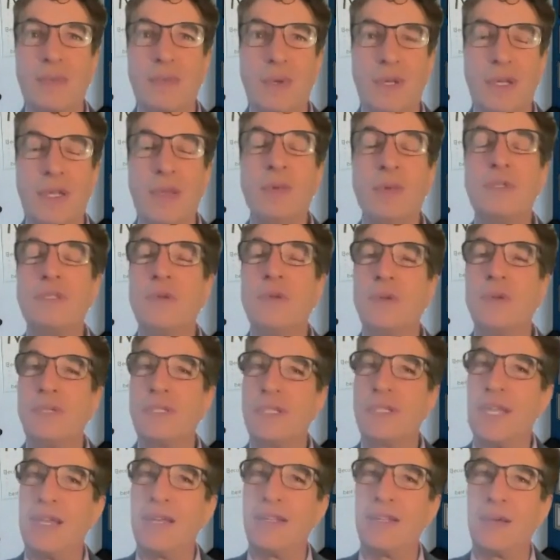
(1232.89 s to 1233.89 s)
when he was doing
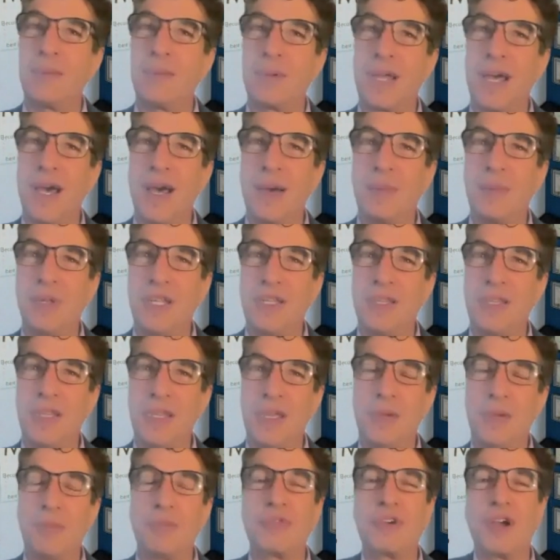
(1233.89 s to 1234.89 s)
stand-up comedy at the
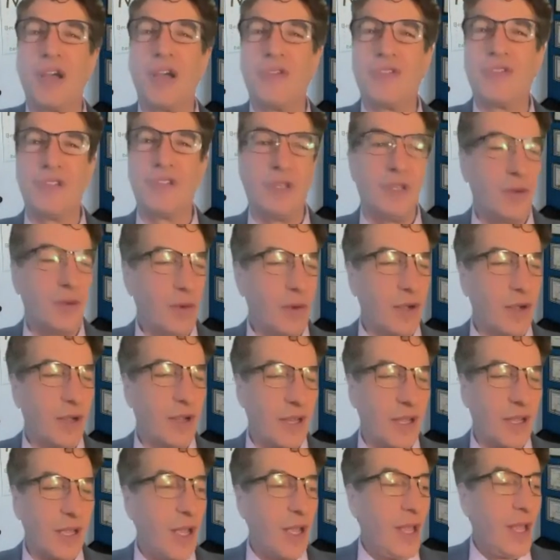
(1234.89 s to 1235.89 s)
Improv in New
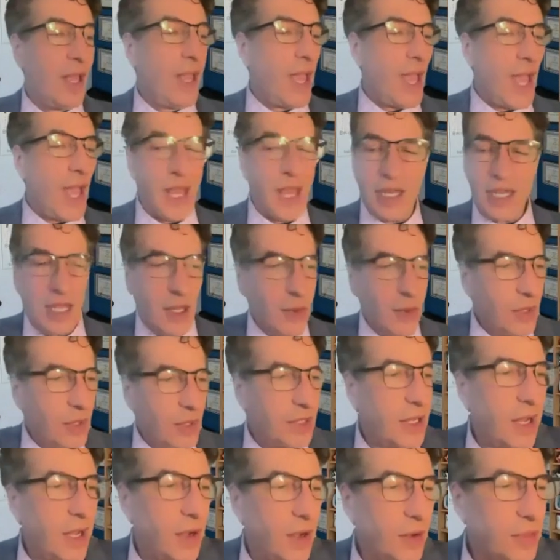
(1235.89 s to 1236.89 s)
York, and he
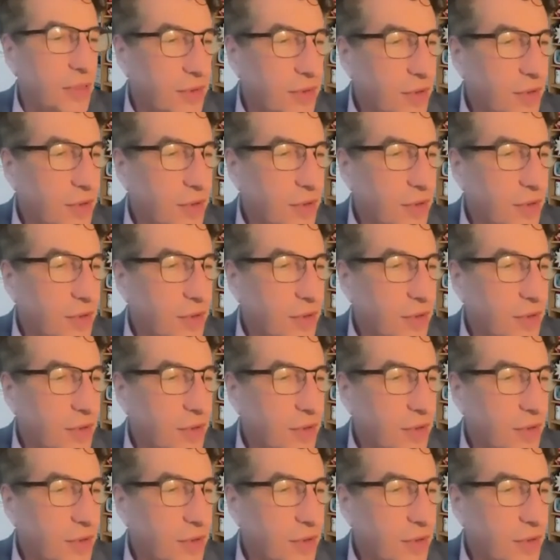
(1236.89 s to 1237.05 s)
would go